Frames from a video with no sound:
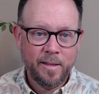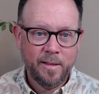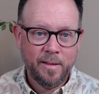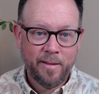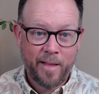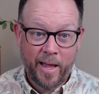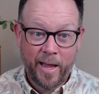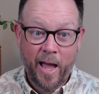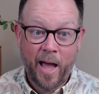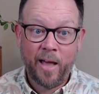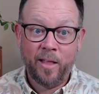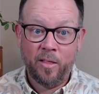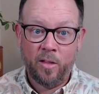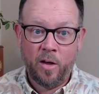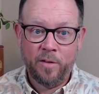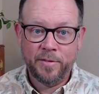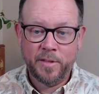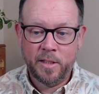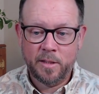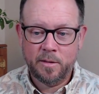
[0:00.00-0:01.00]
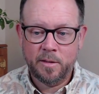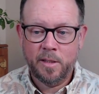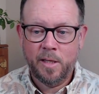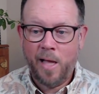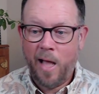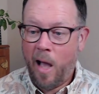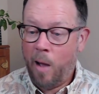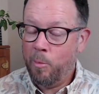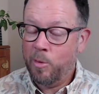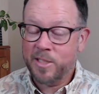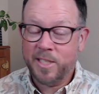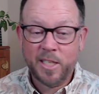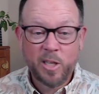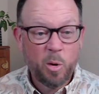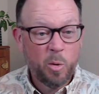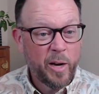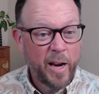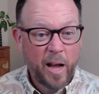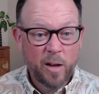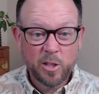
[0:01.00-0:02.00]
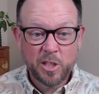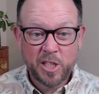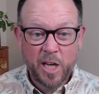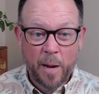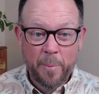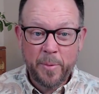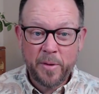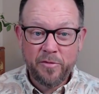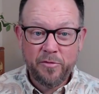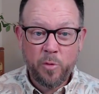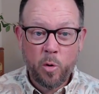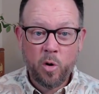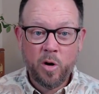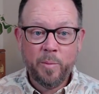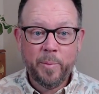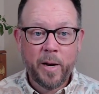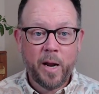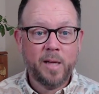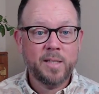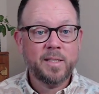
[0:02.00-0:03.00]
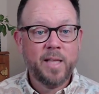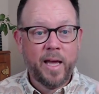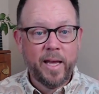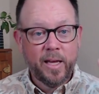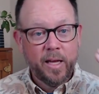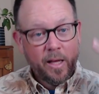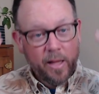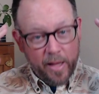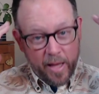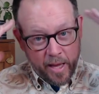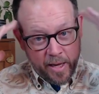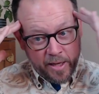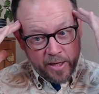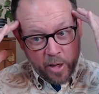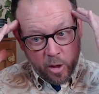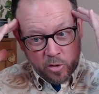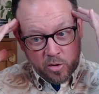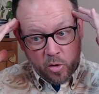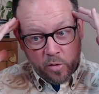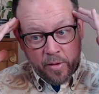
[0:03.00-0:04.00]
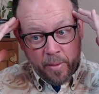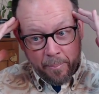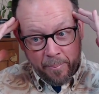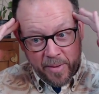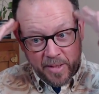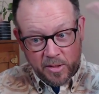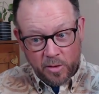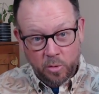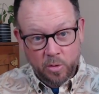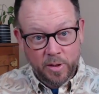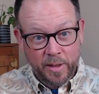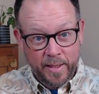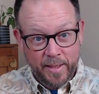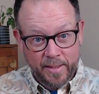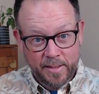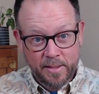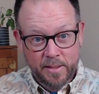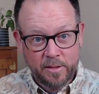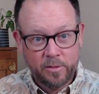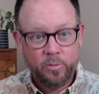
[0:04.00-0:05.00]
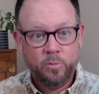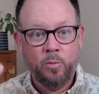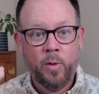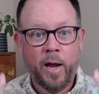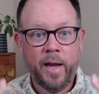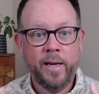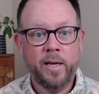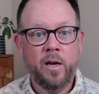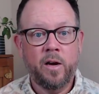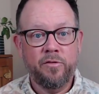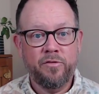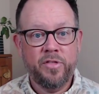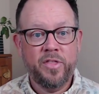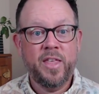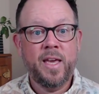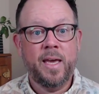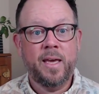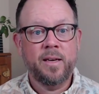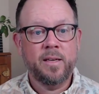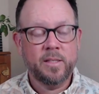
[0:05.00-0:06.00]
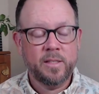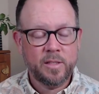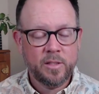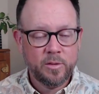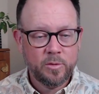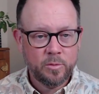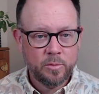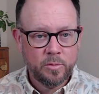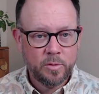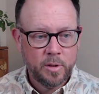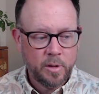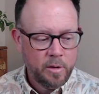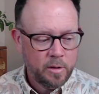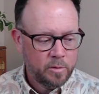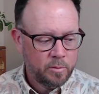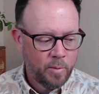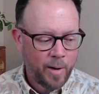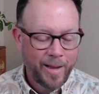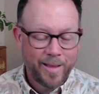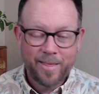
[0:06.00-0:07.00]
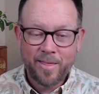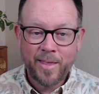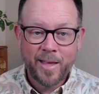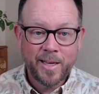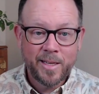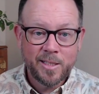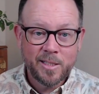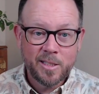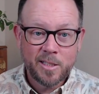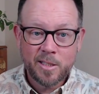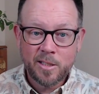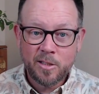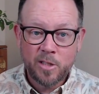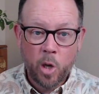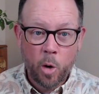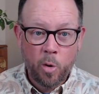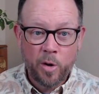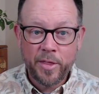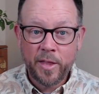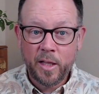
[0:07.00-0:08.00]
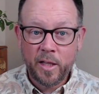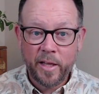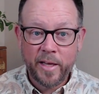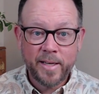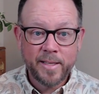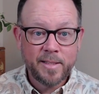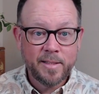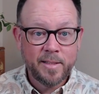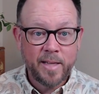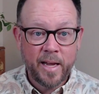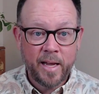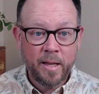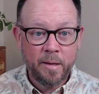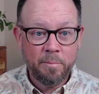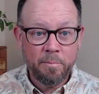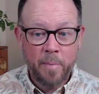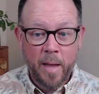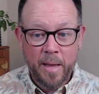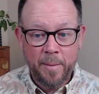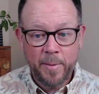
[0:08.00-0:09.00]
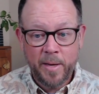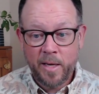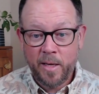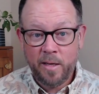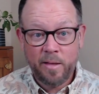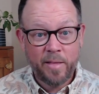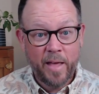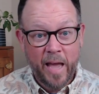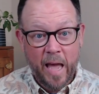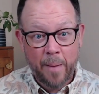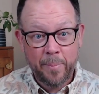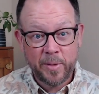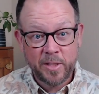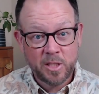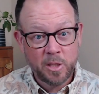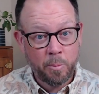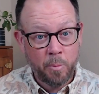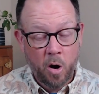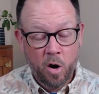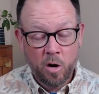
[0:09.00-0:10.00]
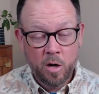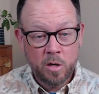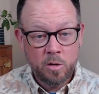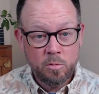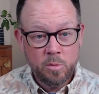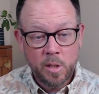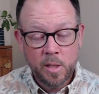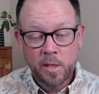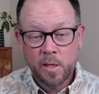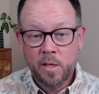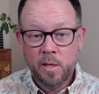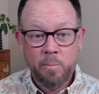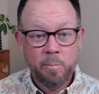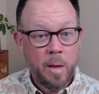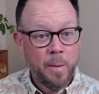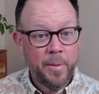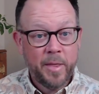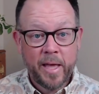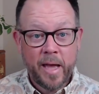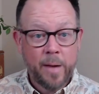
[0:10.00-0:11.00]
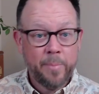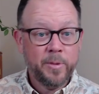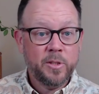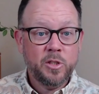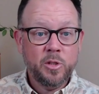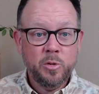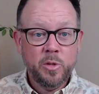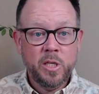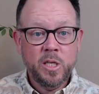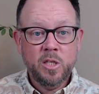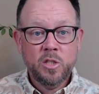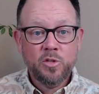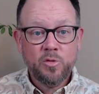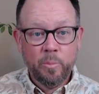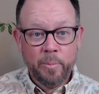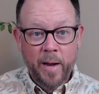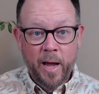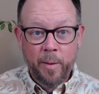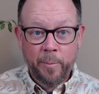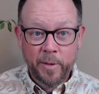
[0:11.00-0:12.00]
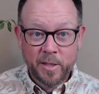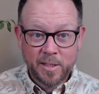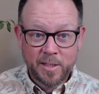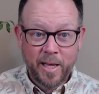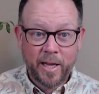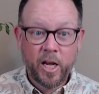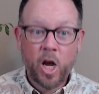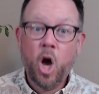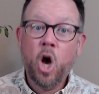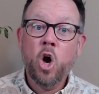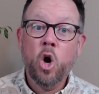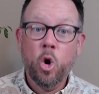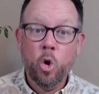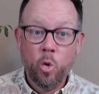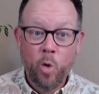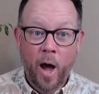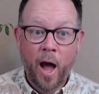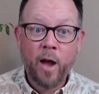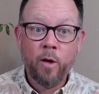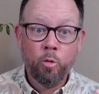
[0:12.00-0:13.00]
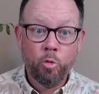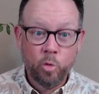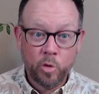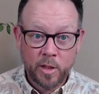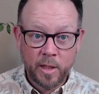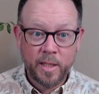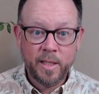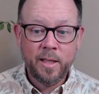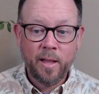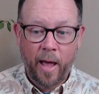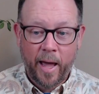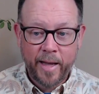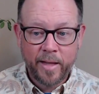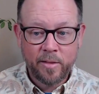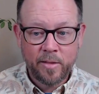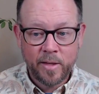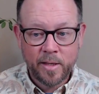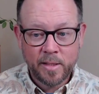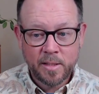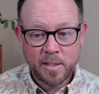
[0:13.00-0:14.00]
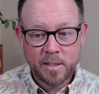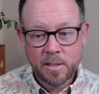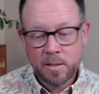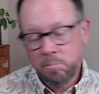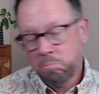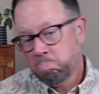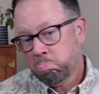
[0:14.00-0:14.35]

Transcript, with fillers: Like, I loved it. I wasn't going out shopping for it, but I was like, it goes on the mental list, right, of things, right? Things go on the list and maybe they happen tomorrow, maybe they happen two years from now, but it's like, oh, I really like this.